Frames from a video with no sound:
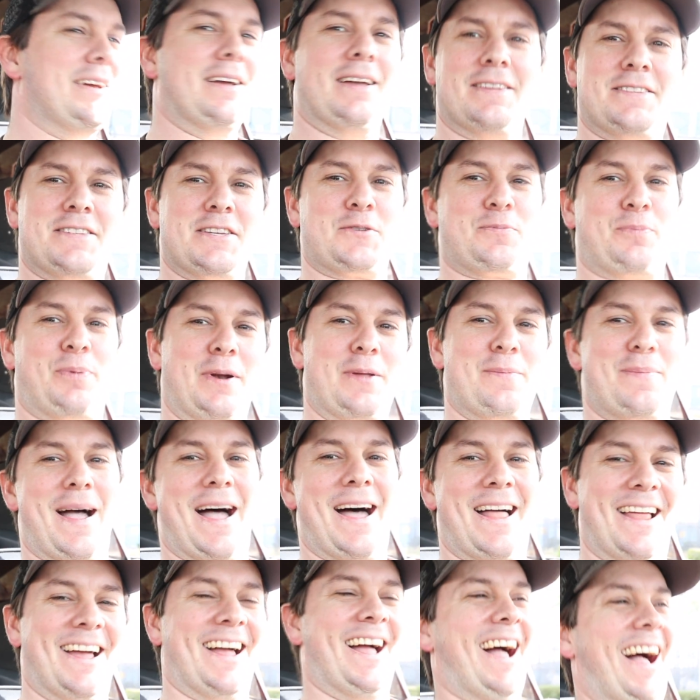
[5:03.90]
It seems pretty
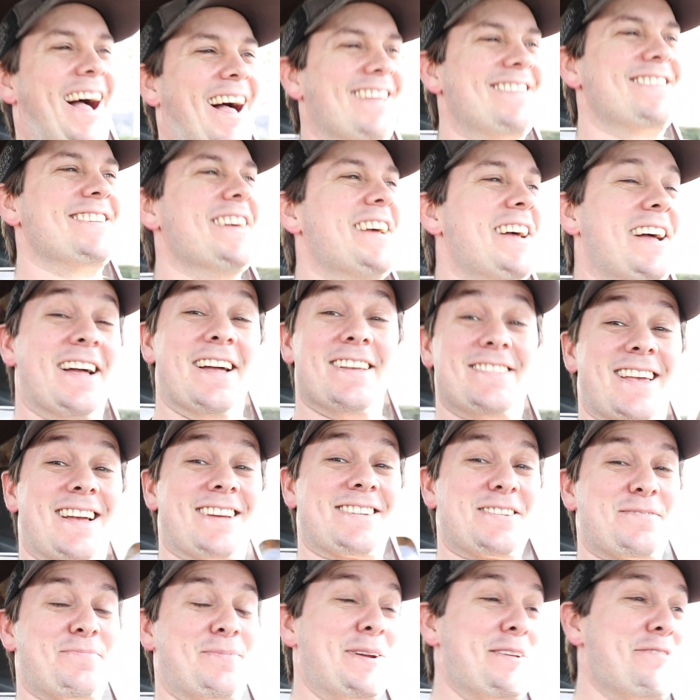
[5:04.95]
badass. It's
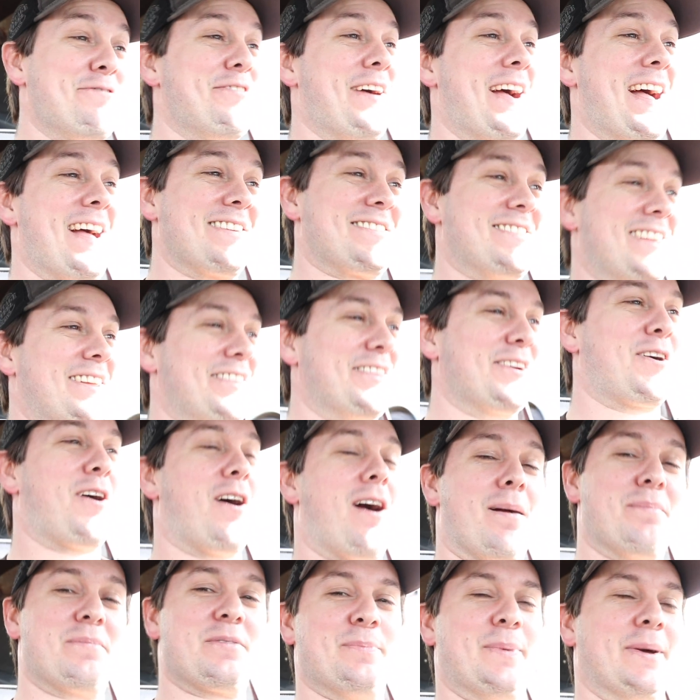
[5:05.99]
actually pretty fast now that the
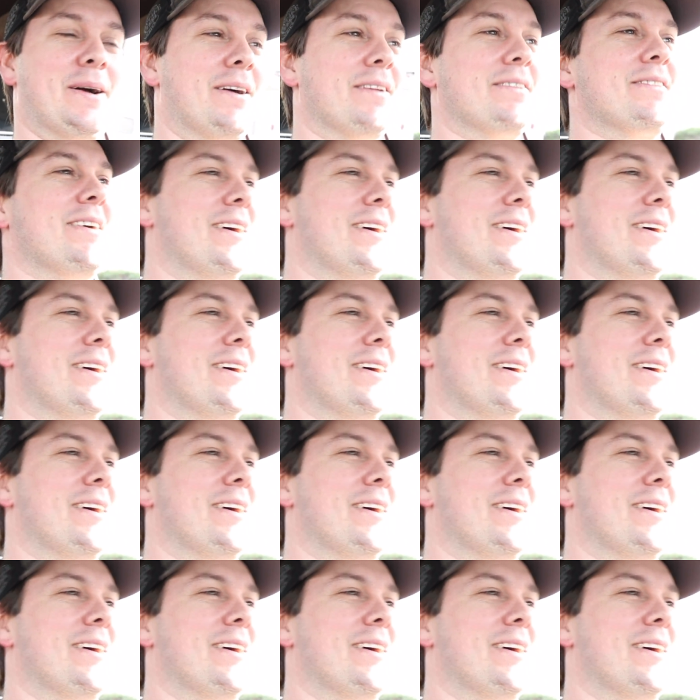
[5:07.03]
carb's built.